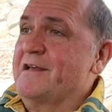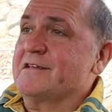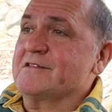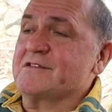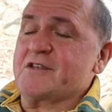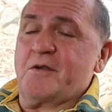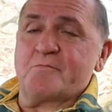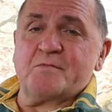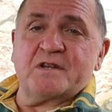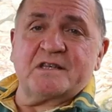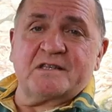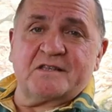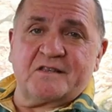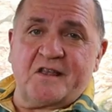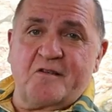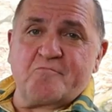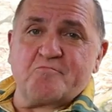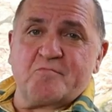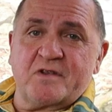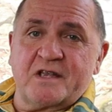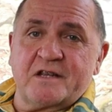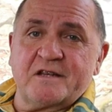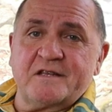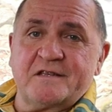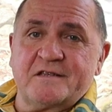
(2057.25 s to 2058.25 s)
Somebody
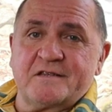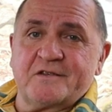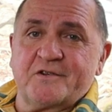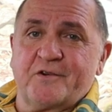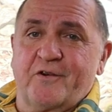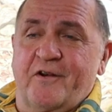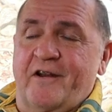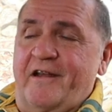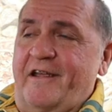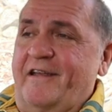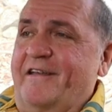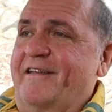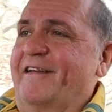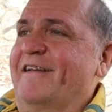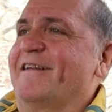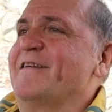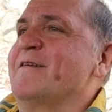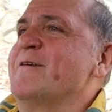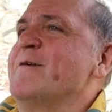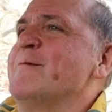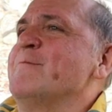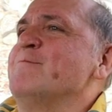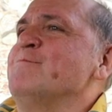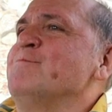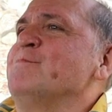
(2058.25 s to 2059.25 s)
sent me an Easter egg,
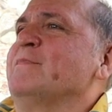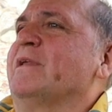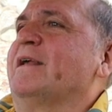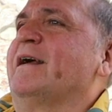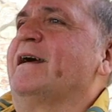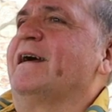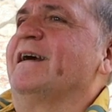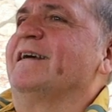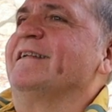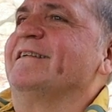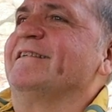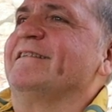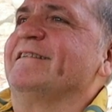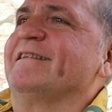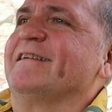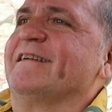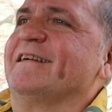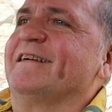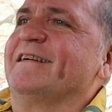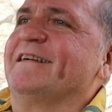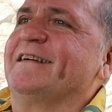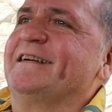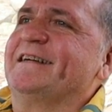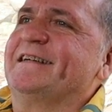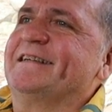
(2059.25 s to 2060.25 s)
and
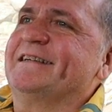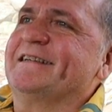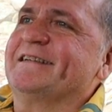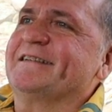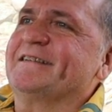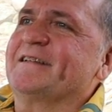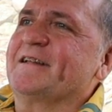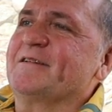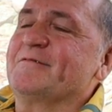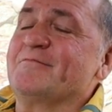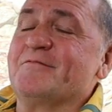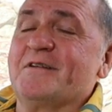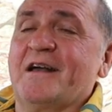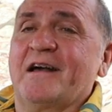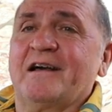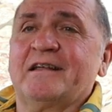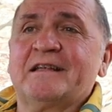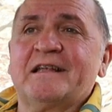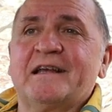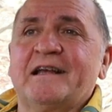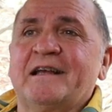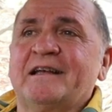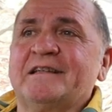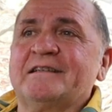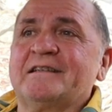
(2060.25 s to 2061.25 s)

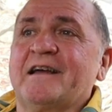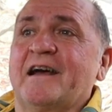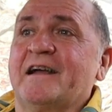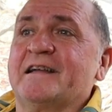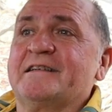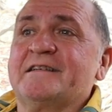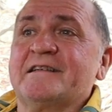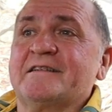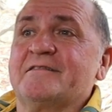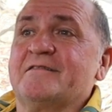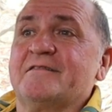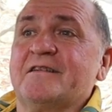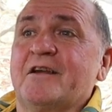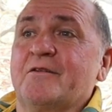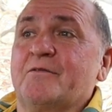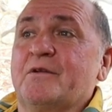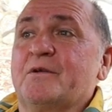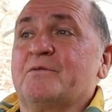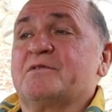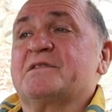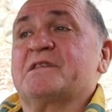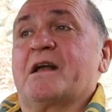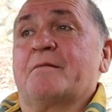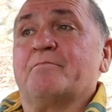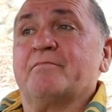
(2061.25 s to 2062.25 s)
I didn't know
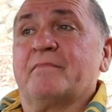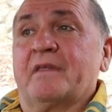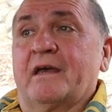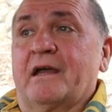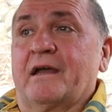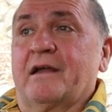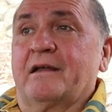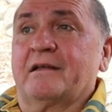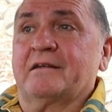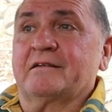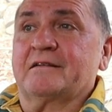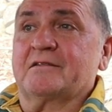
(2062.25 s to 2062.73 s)
it was up there,